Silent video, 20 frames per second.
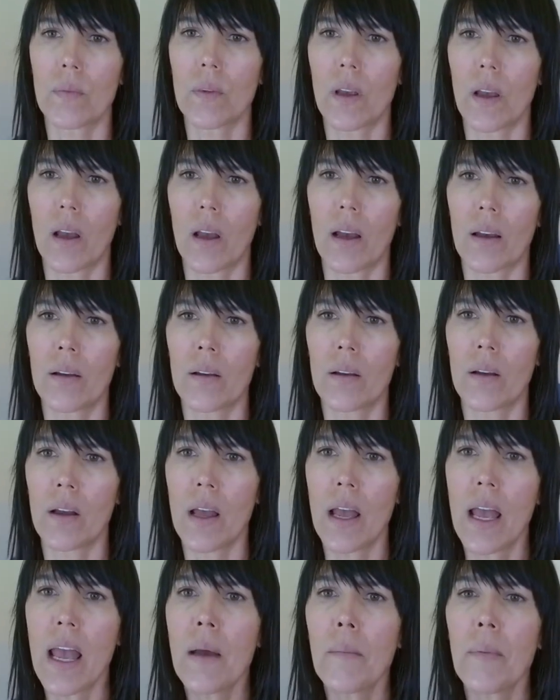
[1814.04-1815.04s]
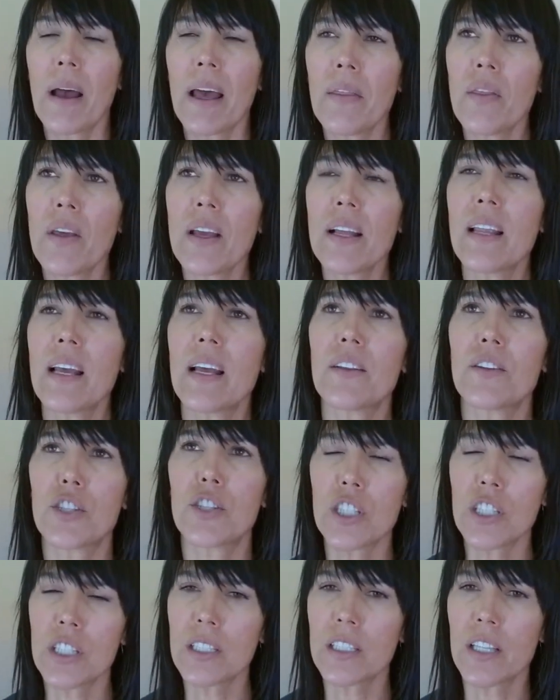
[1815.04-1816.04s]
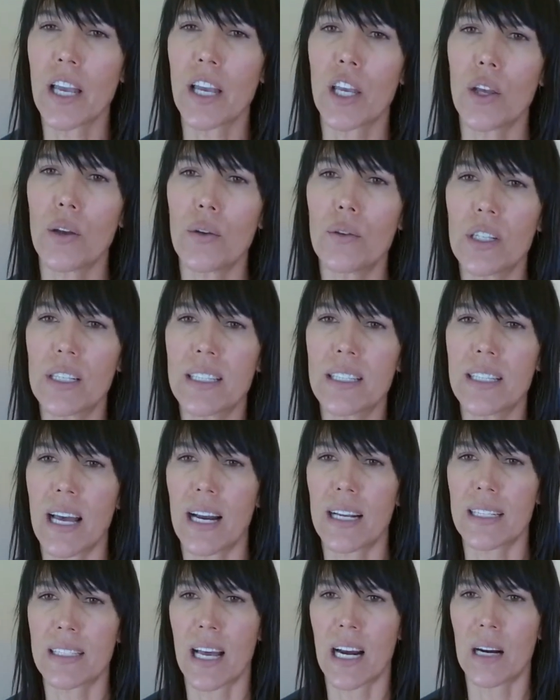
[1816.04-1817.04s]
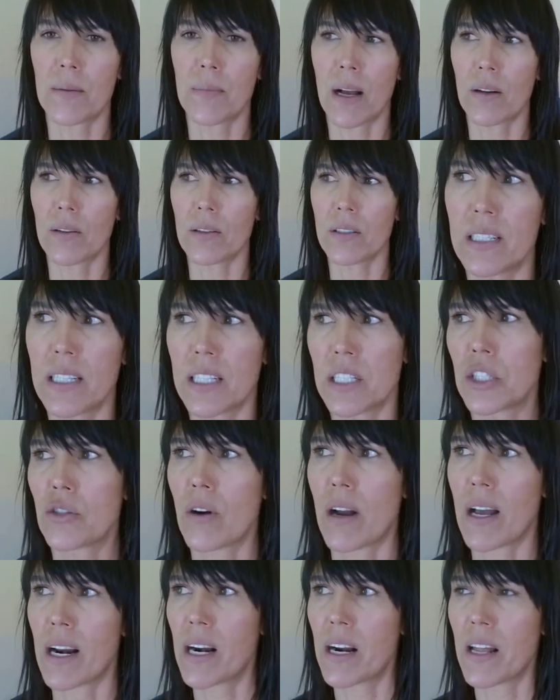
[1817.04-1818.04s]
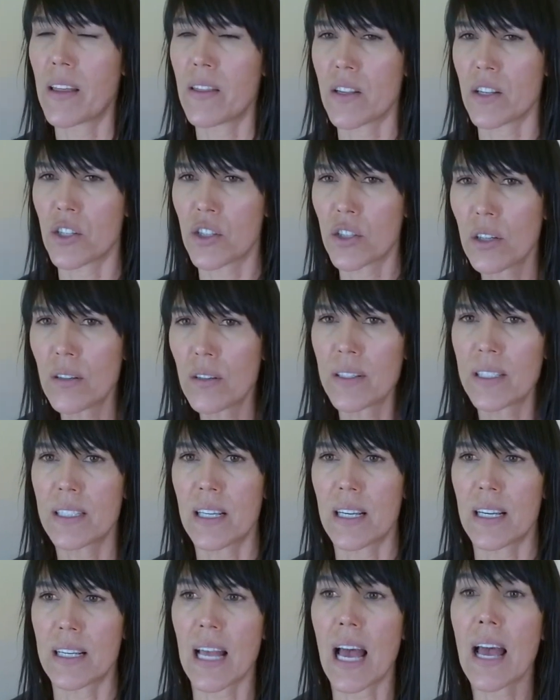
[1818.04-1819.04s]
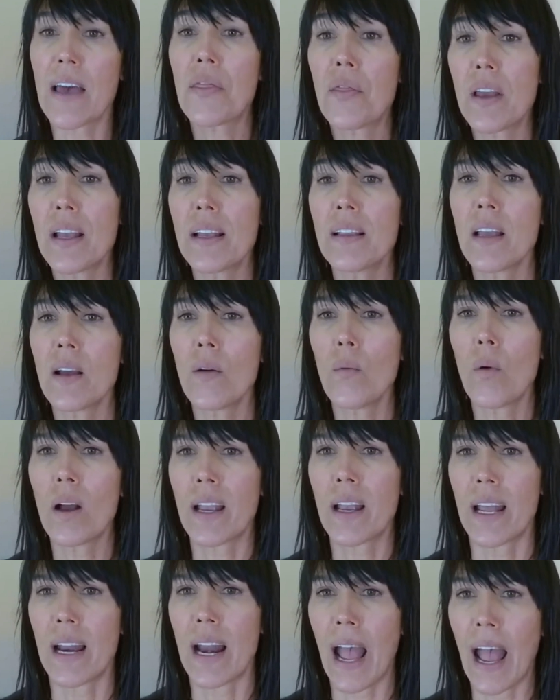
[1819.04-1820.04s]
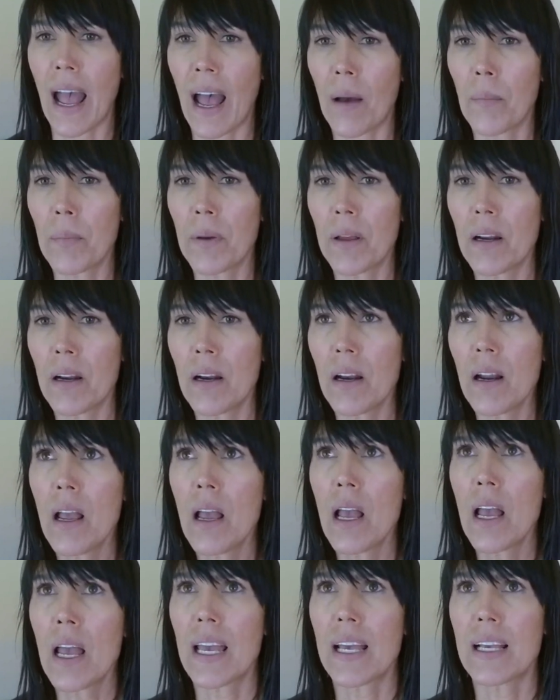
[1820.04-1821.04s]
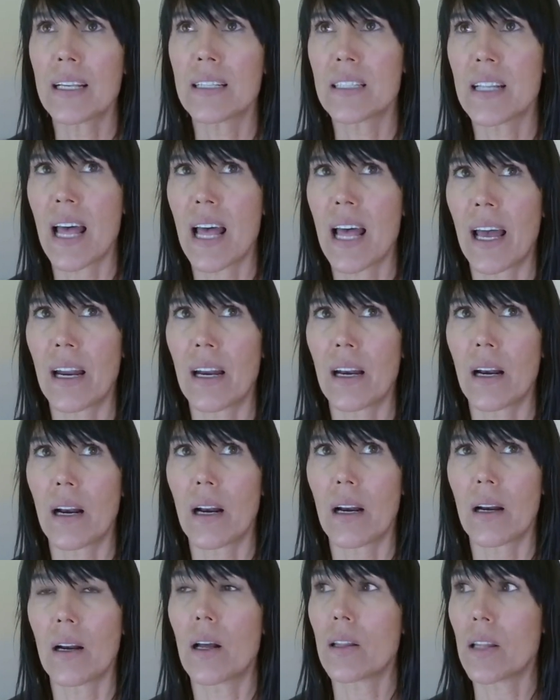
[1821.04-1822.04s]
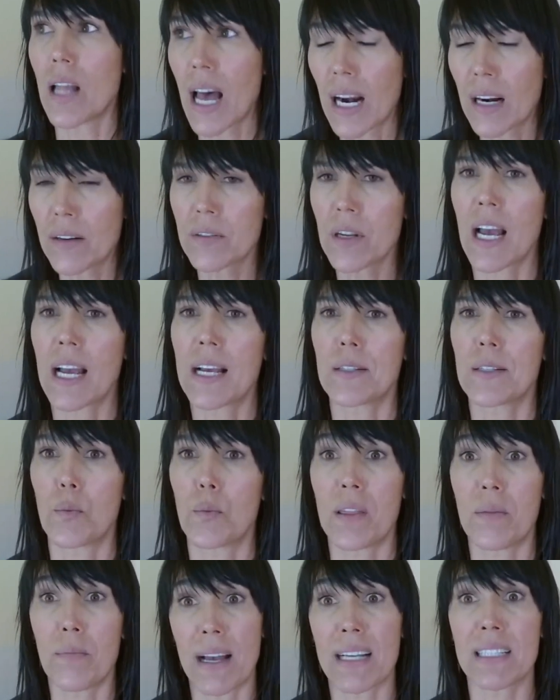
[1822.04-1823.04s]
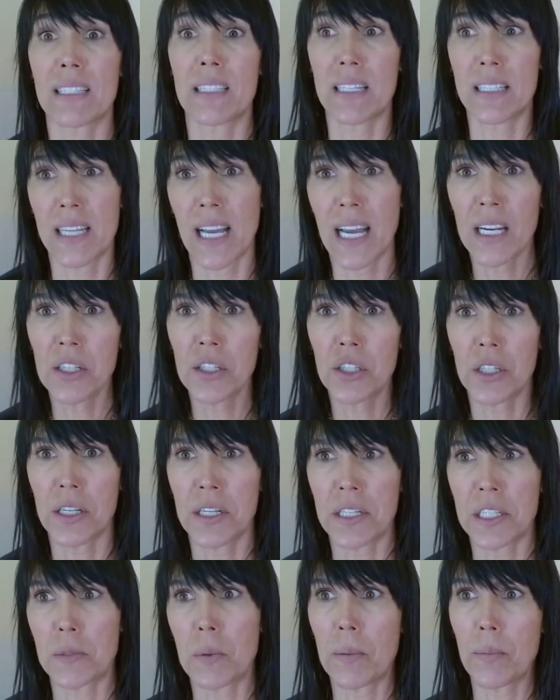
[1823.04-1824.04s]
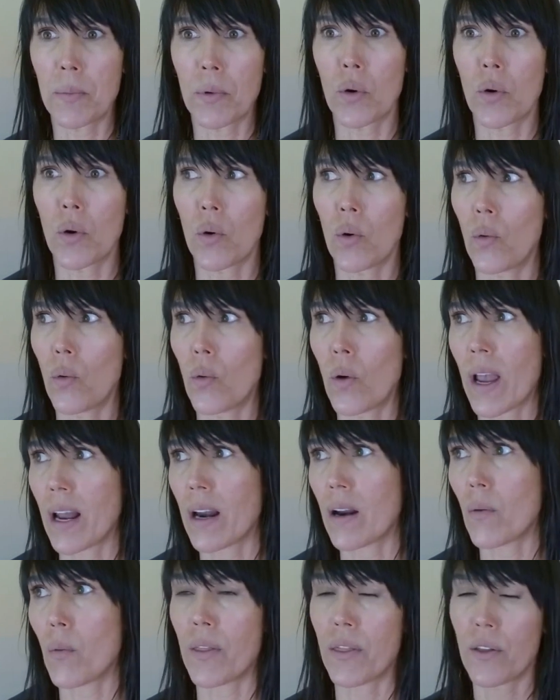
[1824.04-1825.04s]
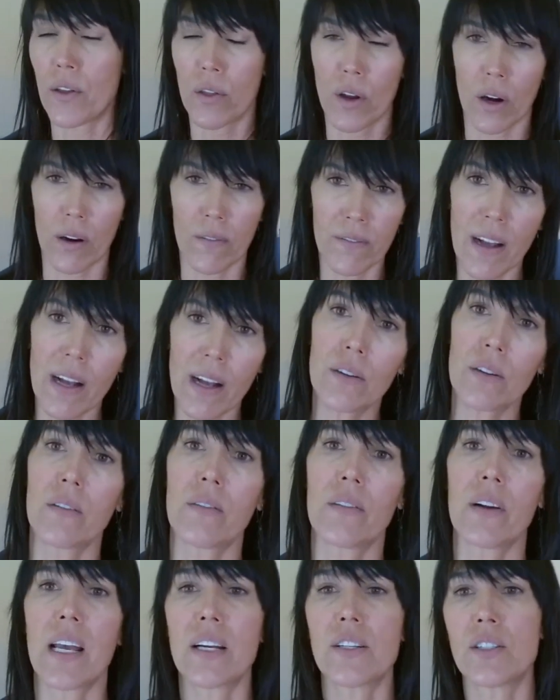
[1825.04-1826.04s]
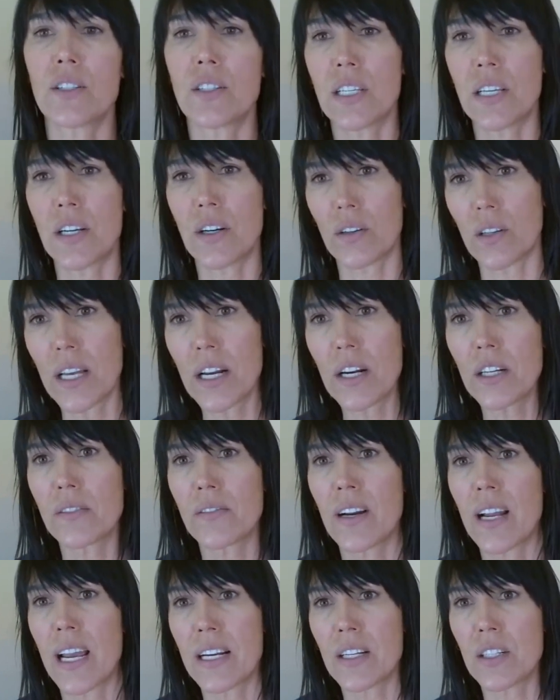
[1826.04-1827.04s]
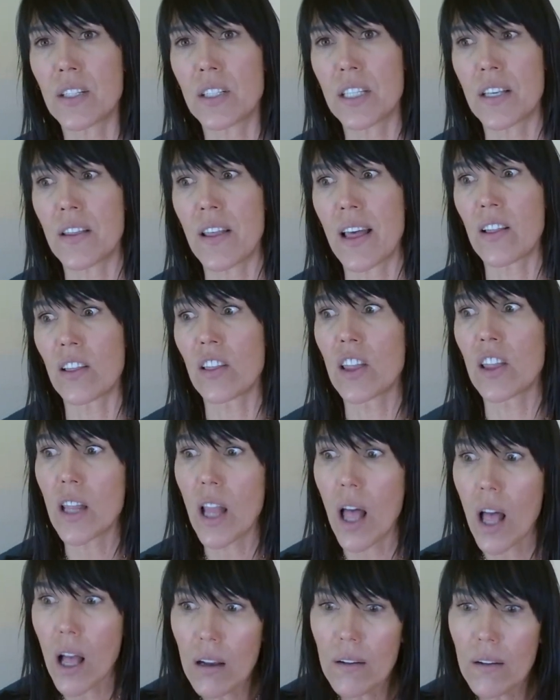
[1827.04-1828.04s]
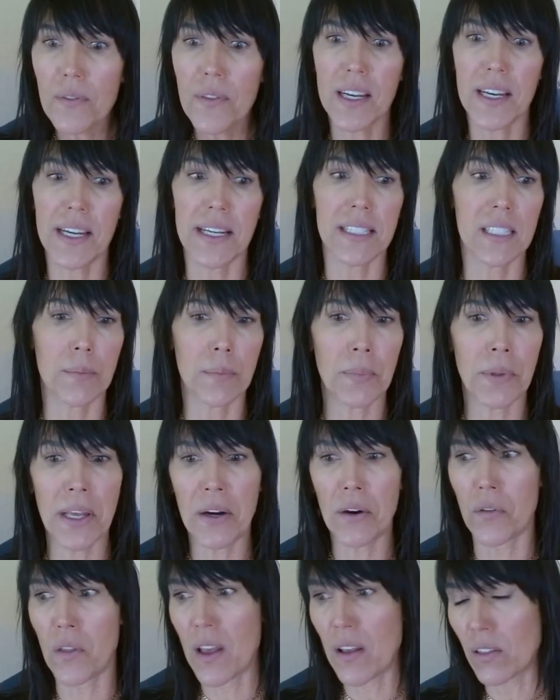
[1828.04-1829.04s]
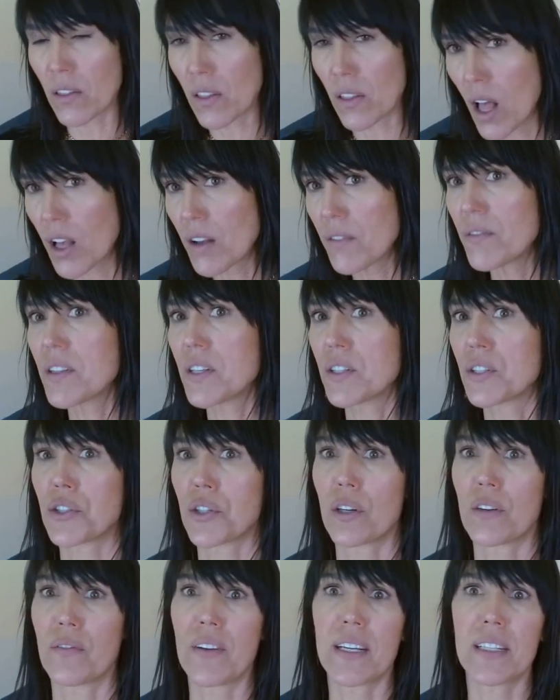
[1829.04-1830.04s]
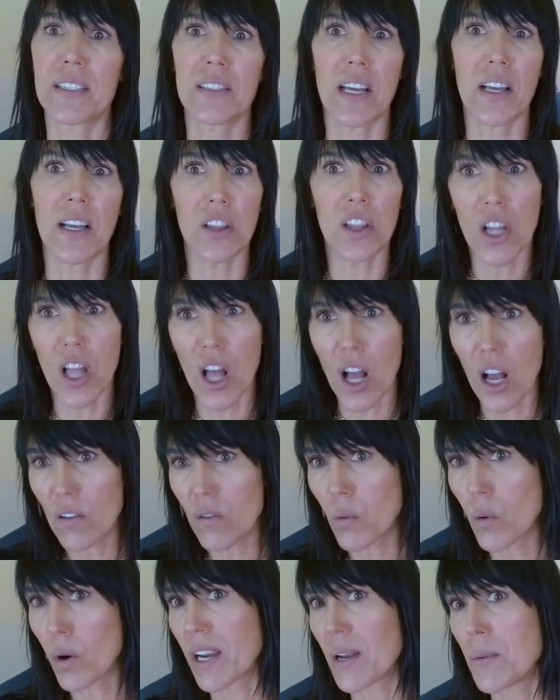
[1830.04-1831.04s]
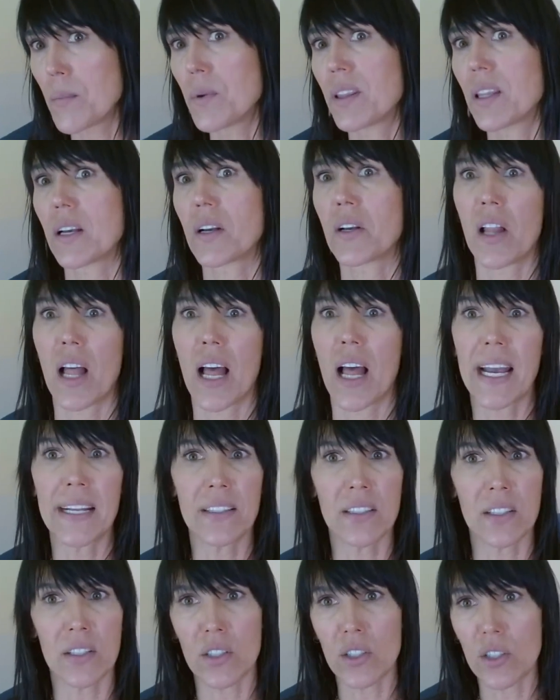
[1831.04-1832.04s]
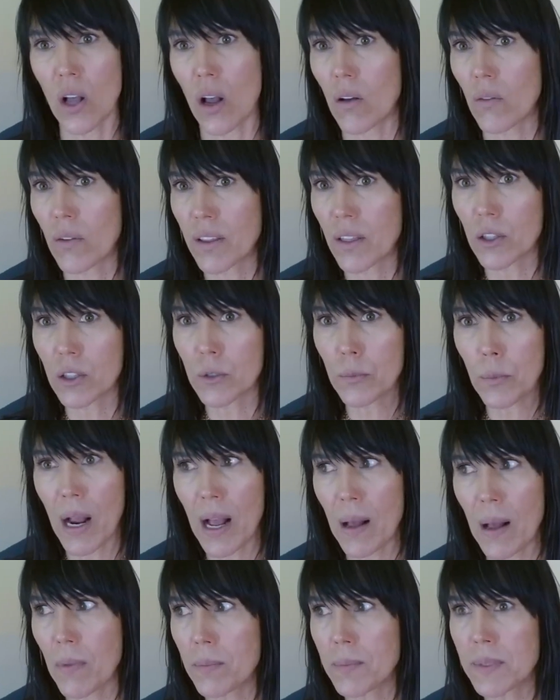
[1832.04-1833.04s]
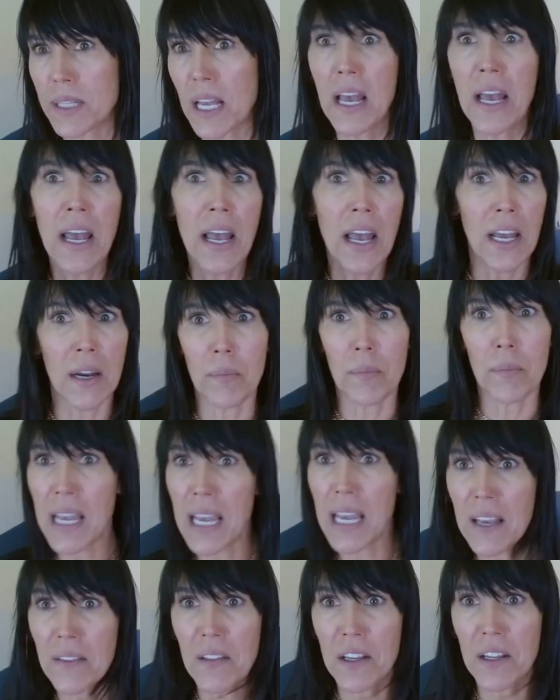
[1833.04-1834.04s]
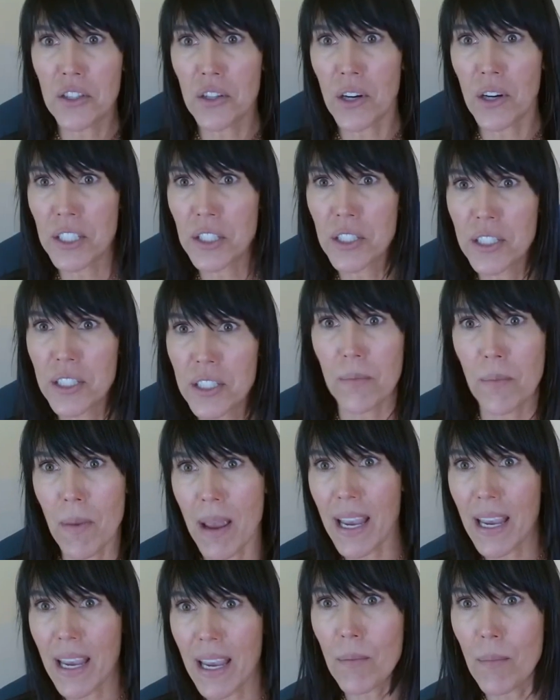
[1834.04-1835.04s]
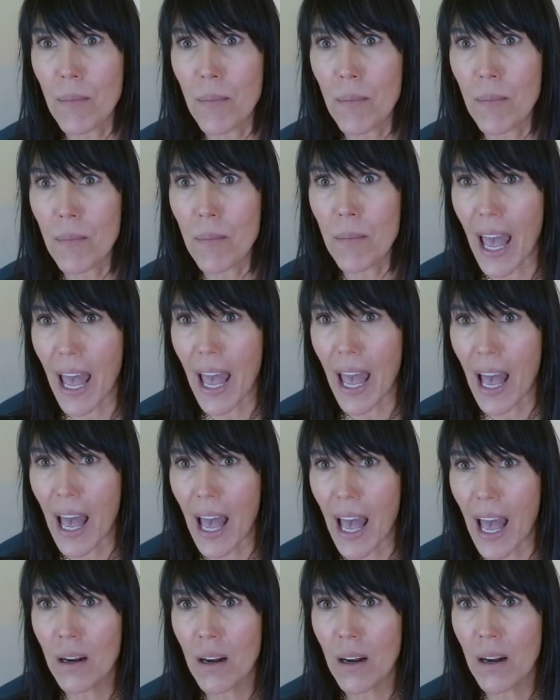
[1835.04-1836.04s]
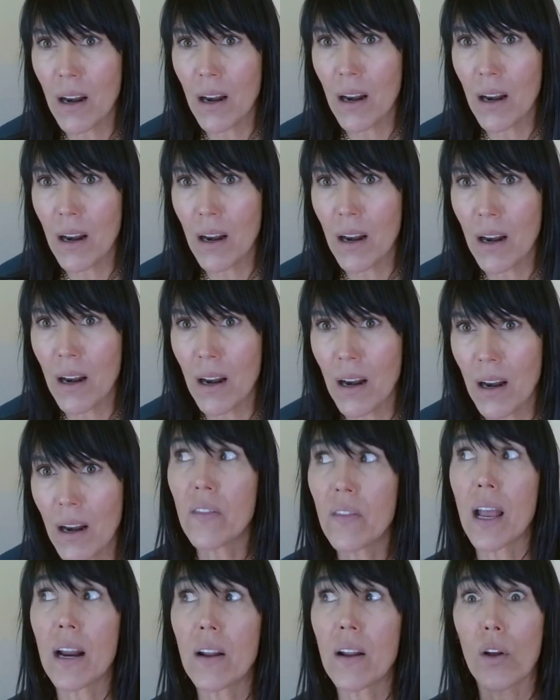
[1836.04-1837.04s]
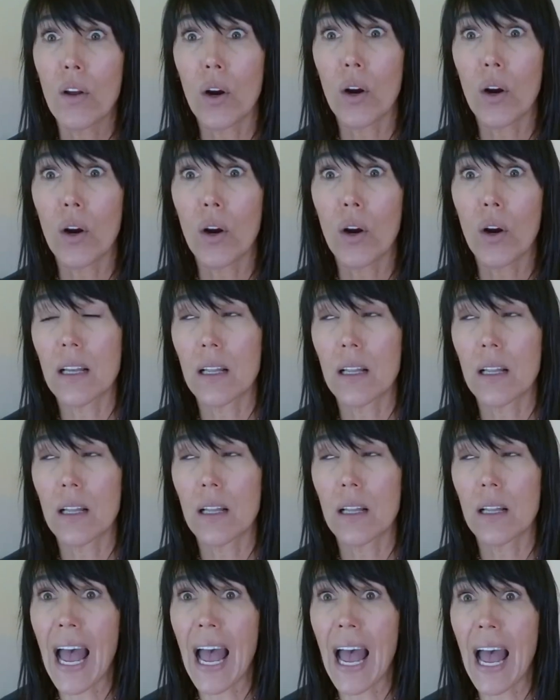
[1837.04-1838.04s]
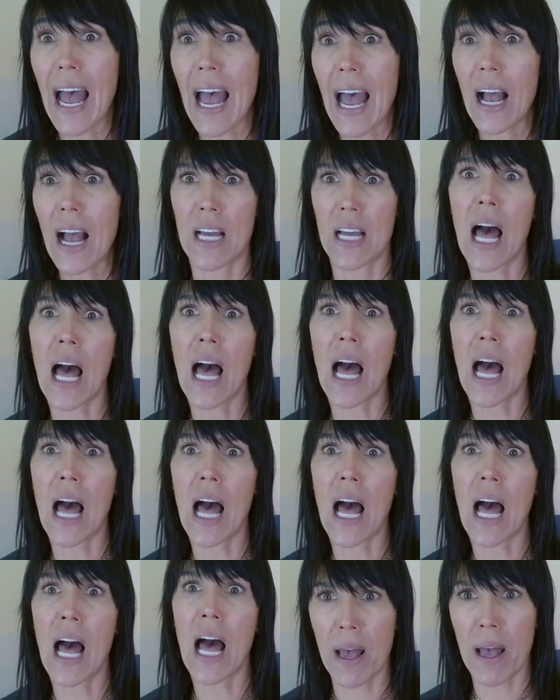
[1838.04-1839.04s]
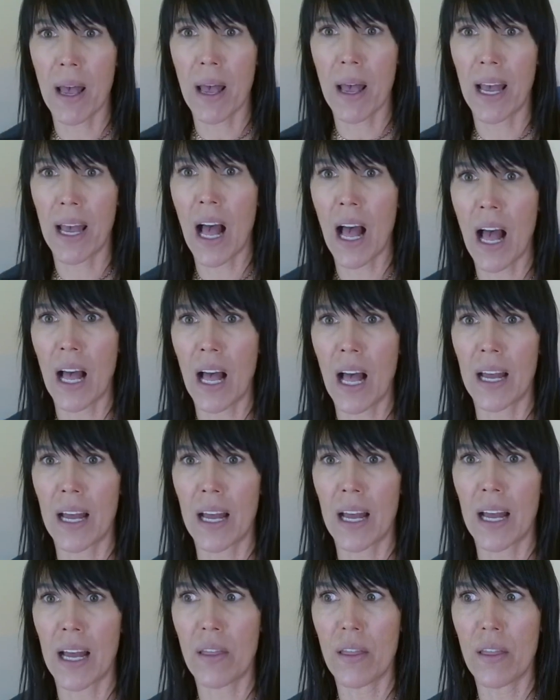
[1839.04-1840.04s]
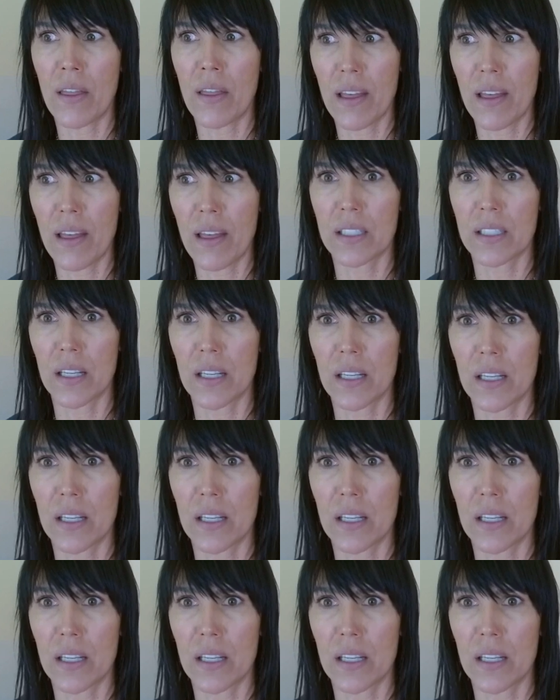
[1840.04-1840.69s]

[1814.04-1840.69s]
Yeah. But I think that just as like you just said, it's not about discrediting the services. I think that what can happen is that a lot of times with best intentions, people who can, whether they're a founder of an agency or a leader of an agency, they love the discipline or they love the service. They love working with the clients and solving those problems and being in the trenches and making the magic happen. And then they, there is a lack of time spent on this,